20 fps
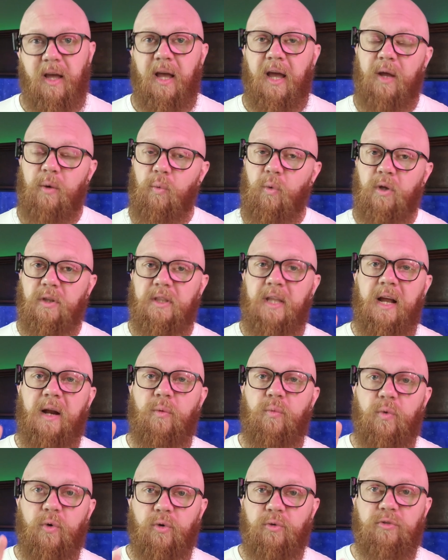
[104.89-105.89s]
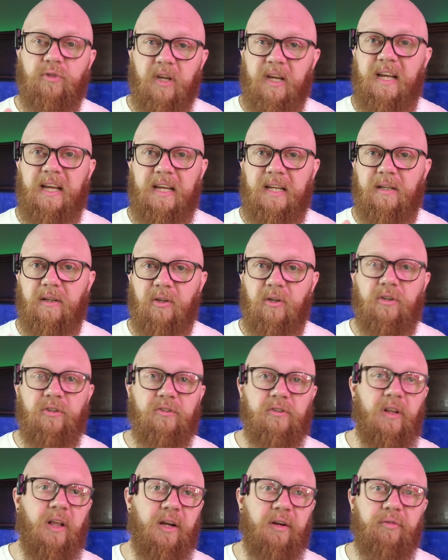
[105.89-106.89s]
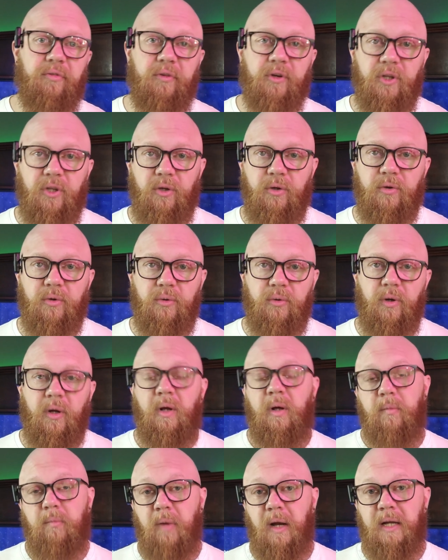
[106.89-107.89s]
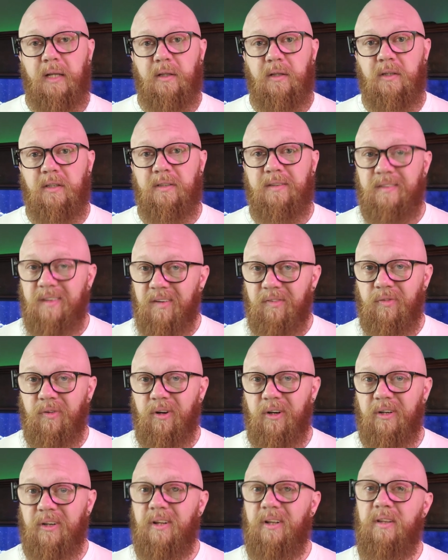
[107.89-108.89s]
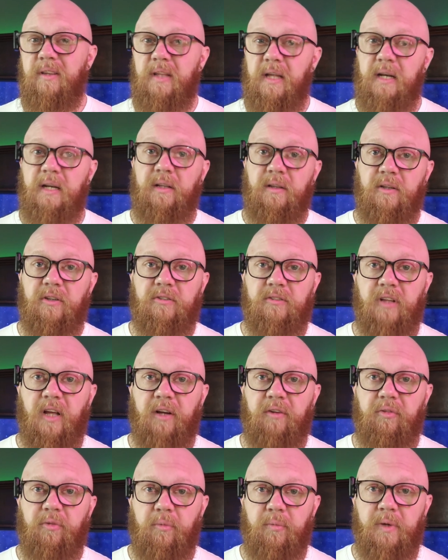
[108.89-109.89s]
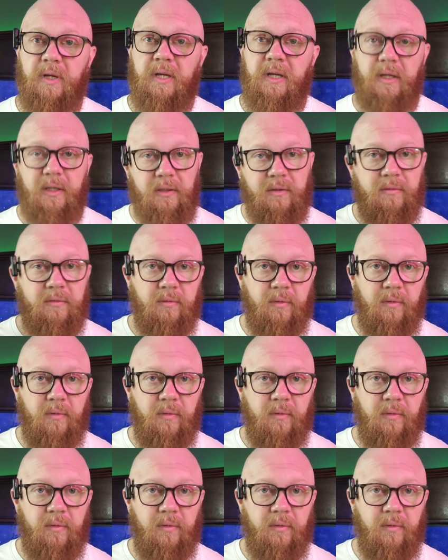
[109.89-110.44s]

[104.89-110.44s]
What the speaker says: And what that routine looks like for you might look different than it looks like for me.